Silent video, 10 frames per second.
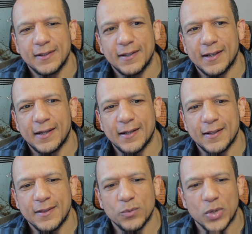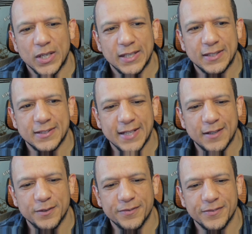The wallet
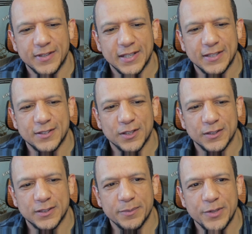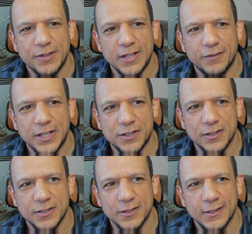itself has got some unique
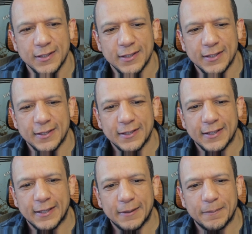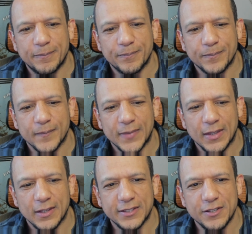features.
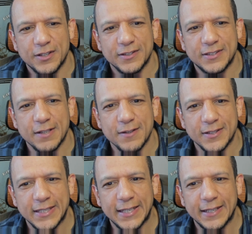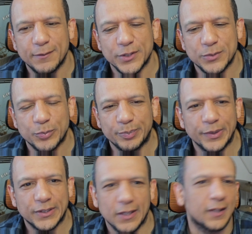So you can see here, which
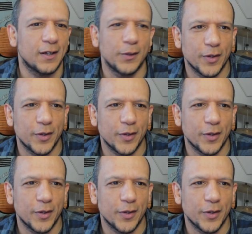looks like a whole lot of